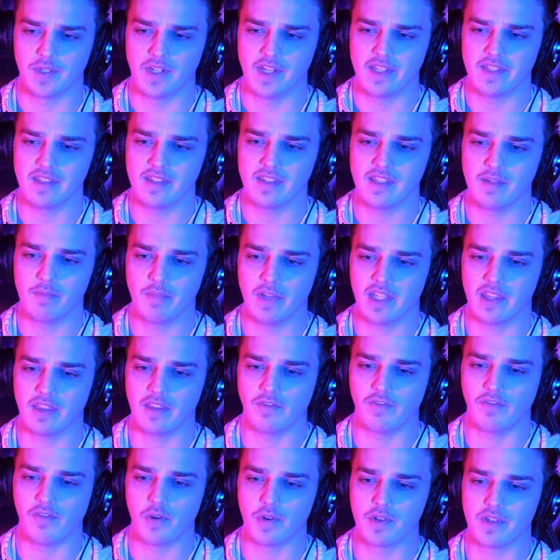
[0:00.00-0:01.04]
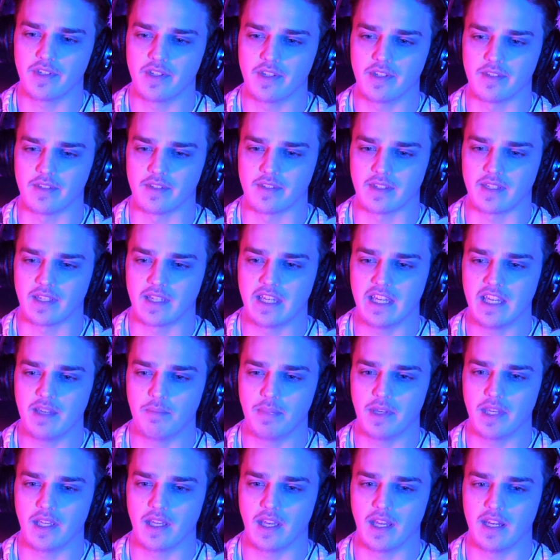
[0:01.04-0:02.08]
it doesn't seem like the force is
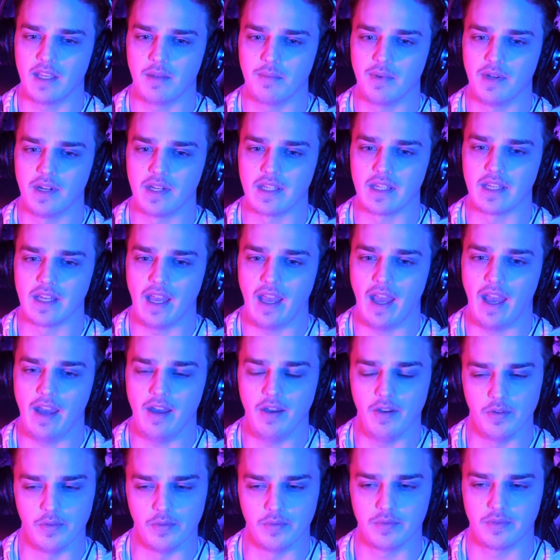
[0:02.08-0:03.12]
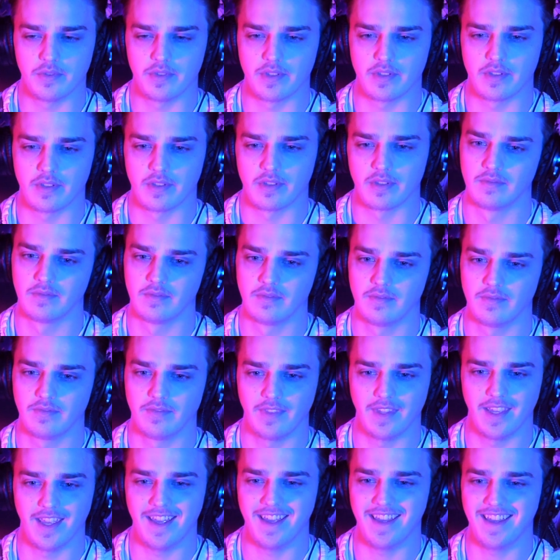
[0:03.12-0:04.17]
keeping anybody out.
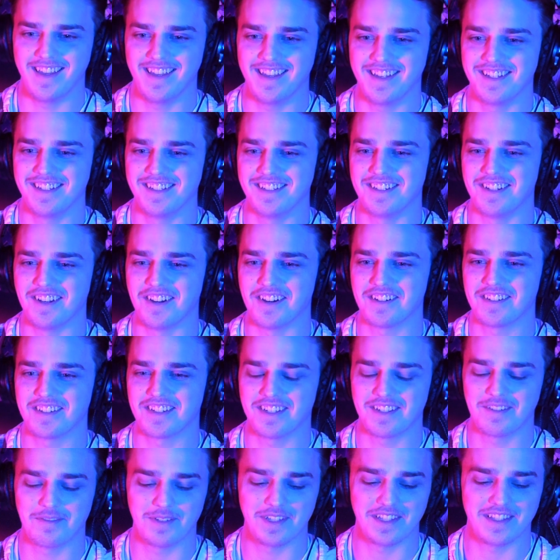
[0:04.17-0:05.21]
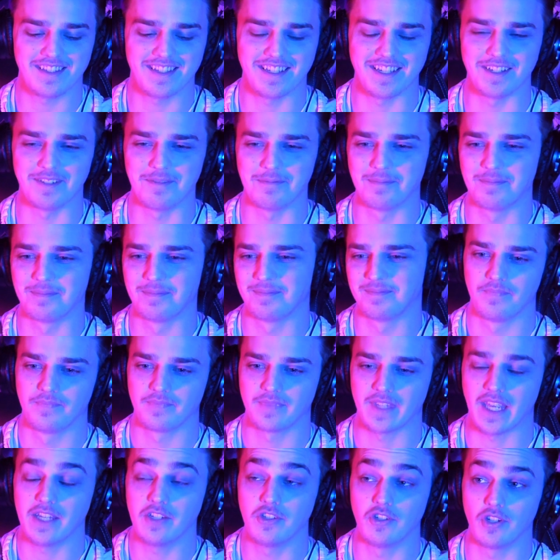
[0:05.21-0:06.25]
Hey, Darcy, what's up?
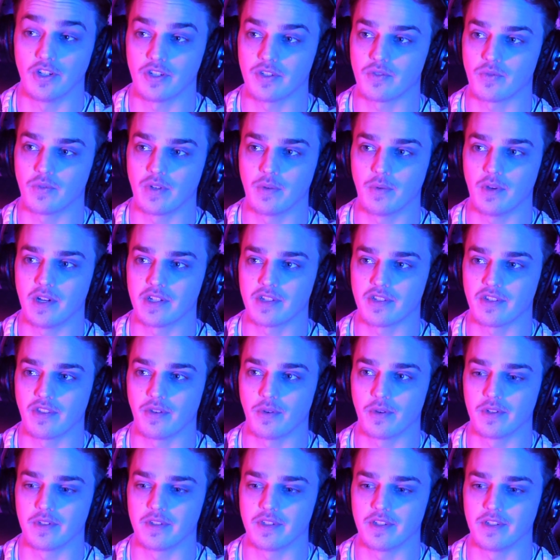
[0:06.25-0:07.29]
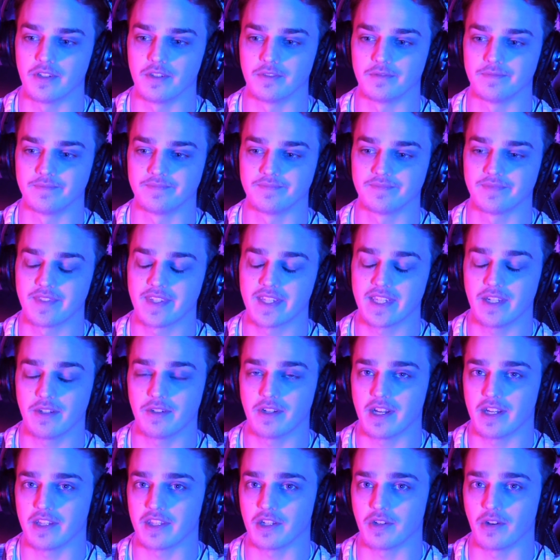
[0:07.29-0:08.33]
I just rewatched Thor 2. Still
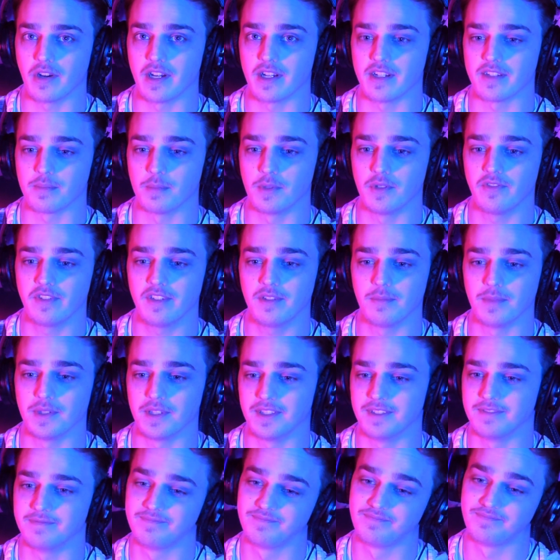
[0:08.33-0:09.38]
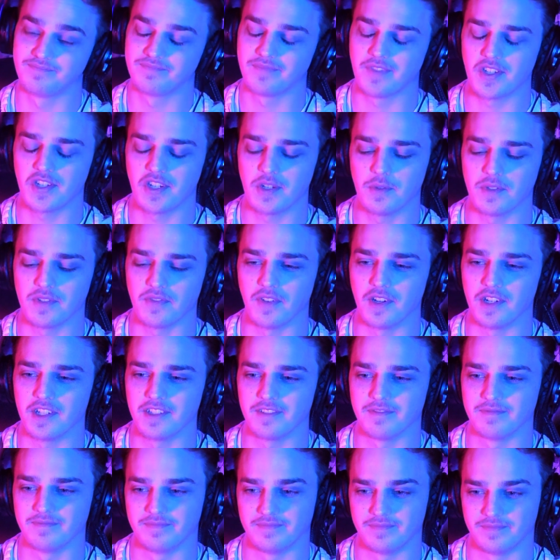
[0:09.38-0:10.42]
not the greatest movie, but she was funny.
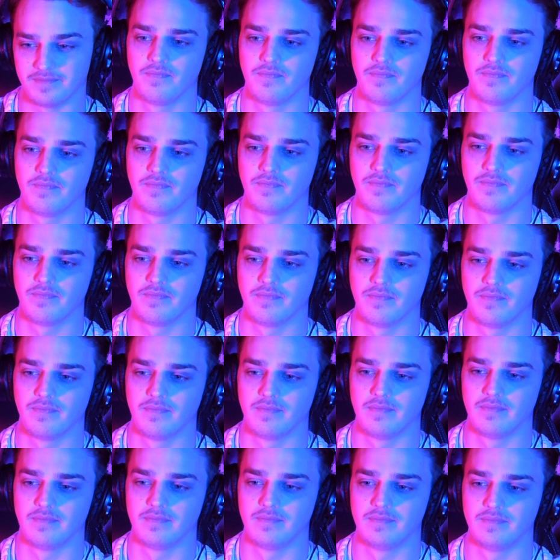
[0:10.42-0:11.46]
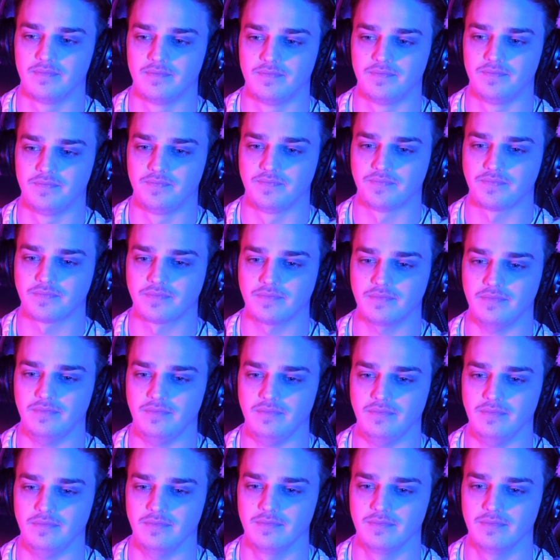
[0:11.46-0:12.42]
To talk to each I'm a chemical engineer. No one cares.